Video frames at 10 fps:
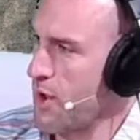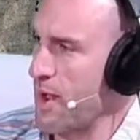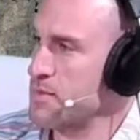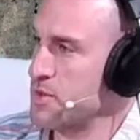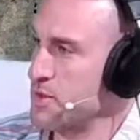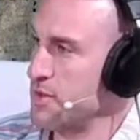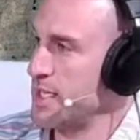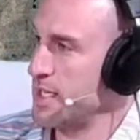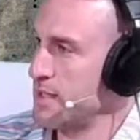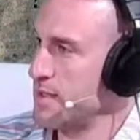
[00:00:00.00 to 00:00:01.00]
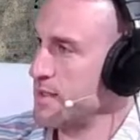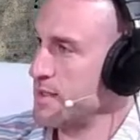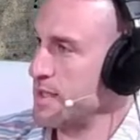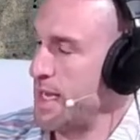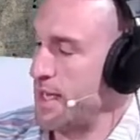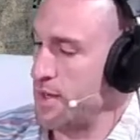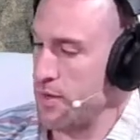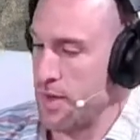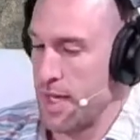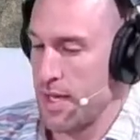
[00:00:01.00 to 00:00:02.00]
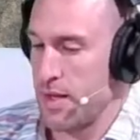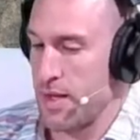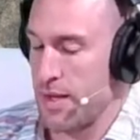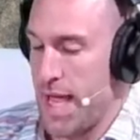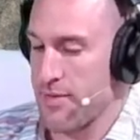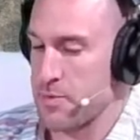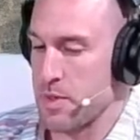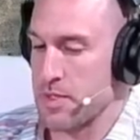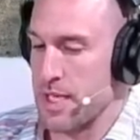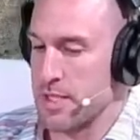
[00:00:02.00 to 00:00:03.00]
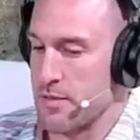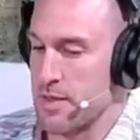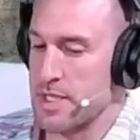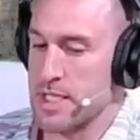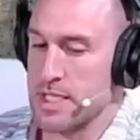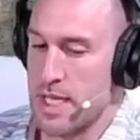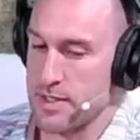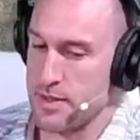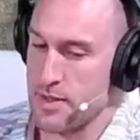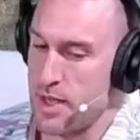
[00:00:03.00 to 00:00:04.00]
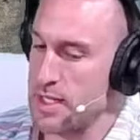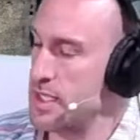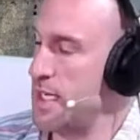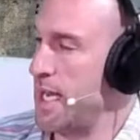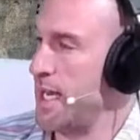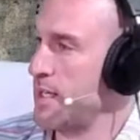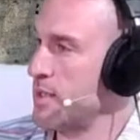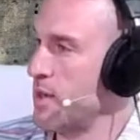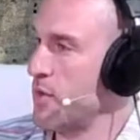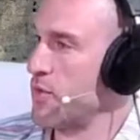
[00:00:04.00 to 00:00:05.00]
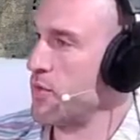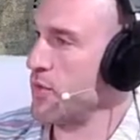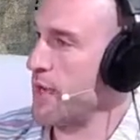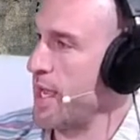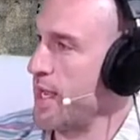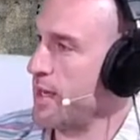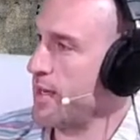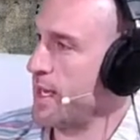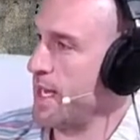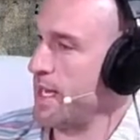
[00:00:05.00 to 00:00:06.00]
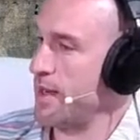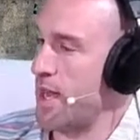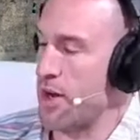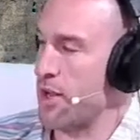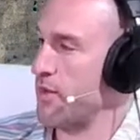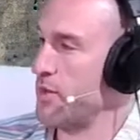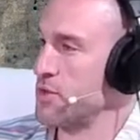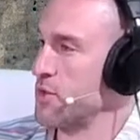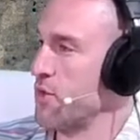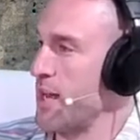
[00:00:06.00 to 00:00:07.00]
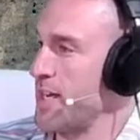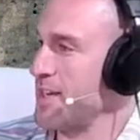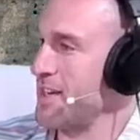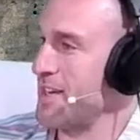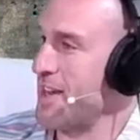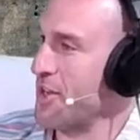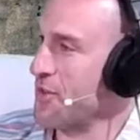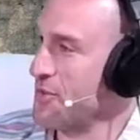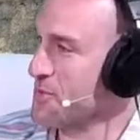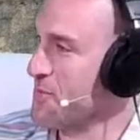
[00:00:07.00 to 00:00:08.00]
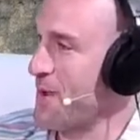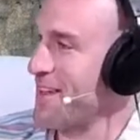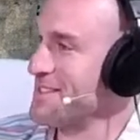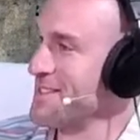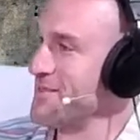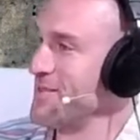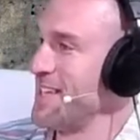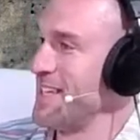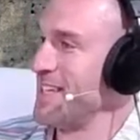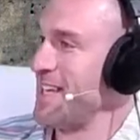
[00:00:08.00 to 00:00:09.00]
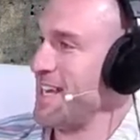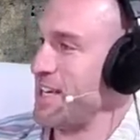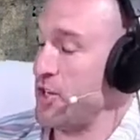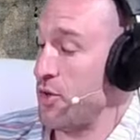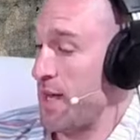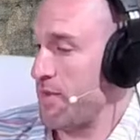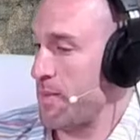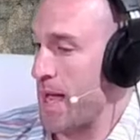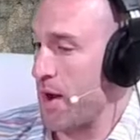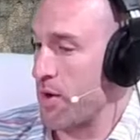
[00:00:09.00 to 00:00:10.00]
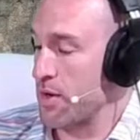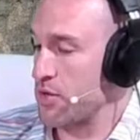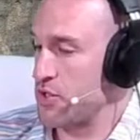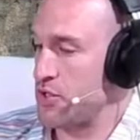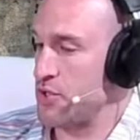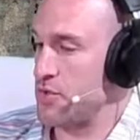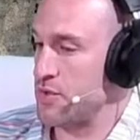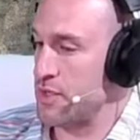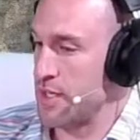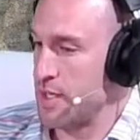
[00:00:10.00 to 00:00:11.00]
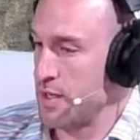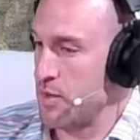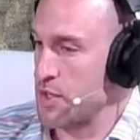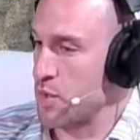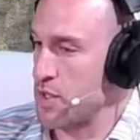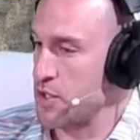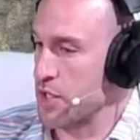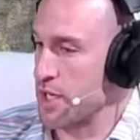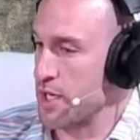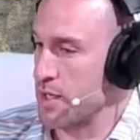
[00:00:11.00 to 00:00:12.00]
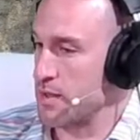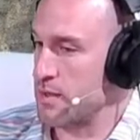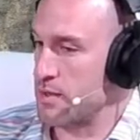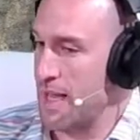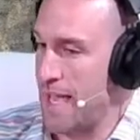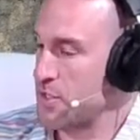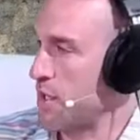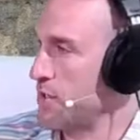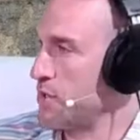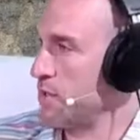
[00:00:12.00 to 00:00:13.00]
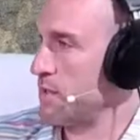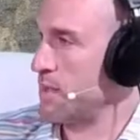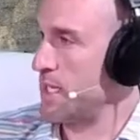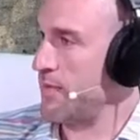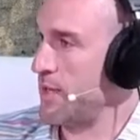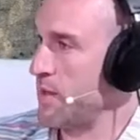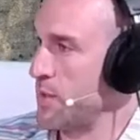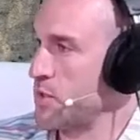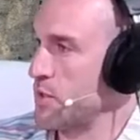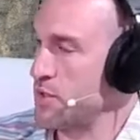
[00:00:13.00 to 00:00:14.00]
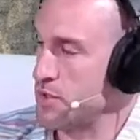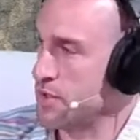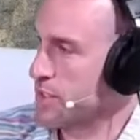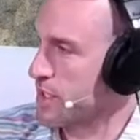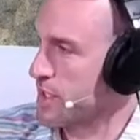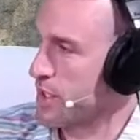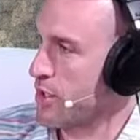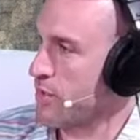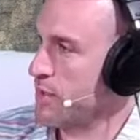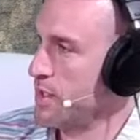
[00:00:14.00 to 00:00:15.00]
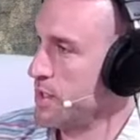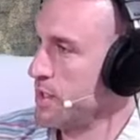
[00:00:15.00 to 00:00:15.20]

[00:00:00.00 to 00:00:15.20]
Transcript: Oh, absolutely. Yeah. The average person has over 6,000 thoughts a day go through their head, and not all of those are great, and not all of those are positive. And you have the power to choose which ones you're going to latch onto and believe in, and which ones you're just going to